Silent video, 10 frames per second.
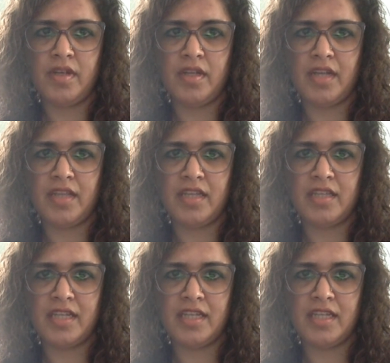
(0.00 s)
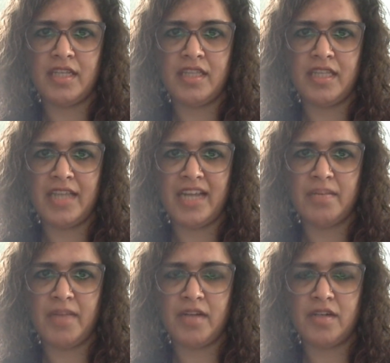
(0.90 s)
I think in that
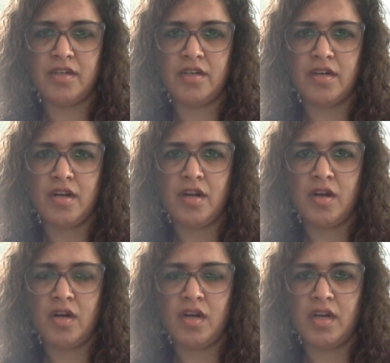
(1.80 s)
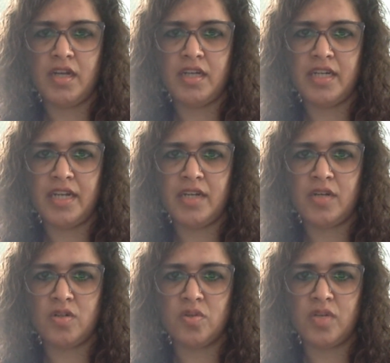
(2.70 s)
manner, it
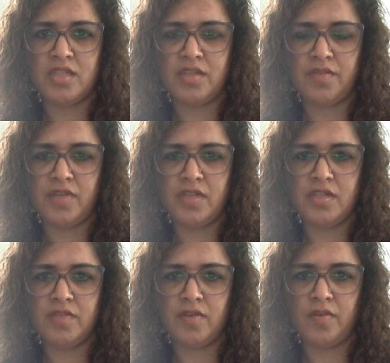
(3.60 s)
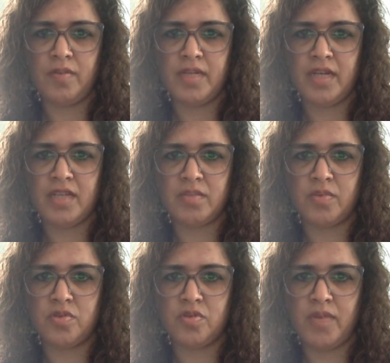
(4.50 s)
also is different for women as
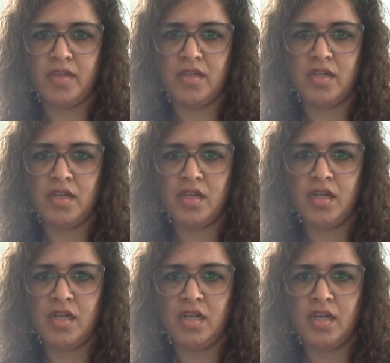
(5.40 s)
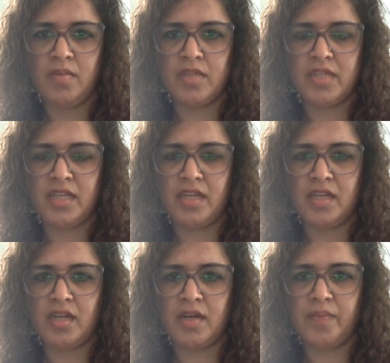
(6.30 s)
opposed to men. Because I
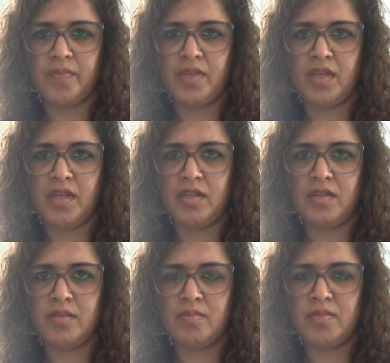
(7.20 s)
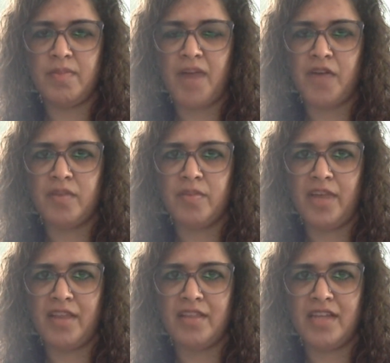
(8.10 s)
think the part of the
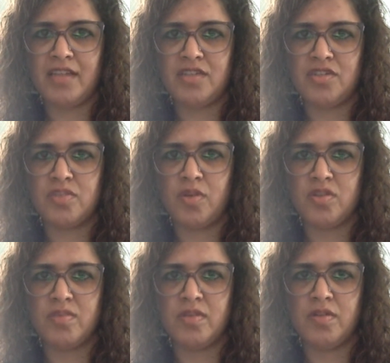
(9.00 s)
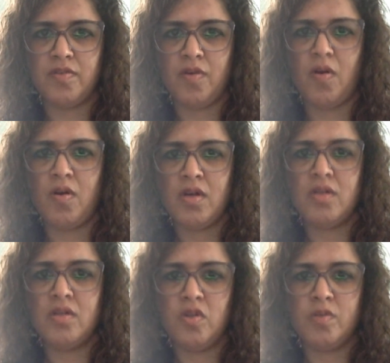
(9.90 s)
brain that is responsible for
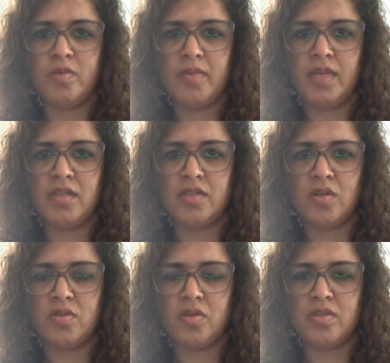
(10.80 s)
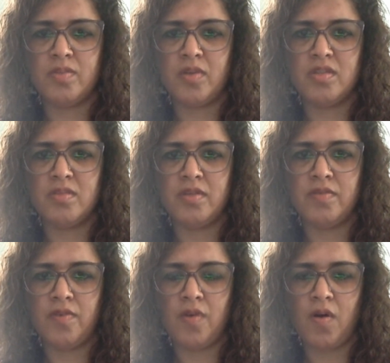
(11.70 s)
dopamine is also responsible
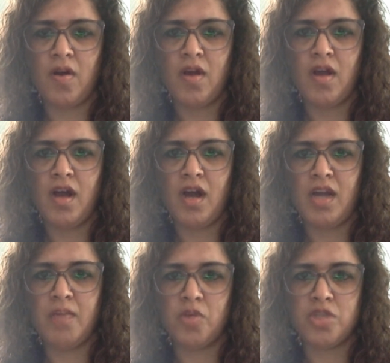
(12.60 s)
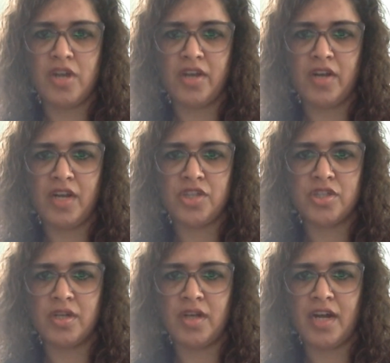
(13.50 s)
for emotional
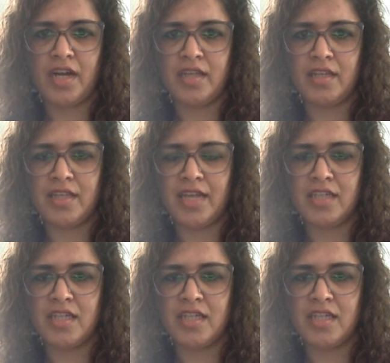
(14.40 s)
regulation, and I think that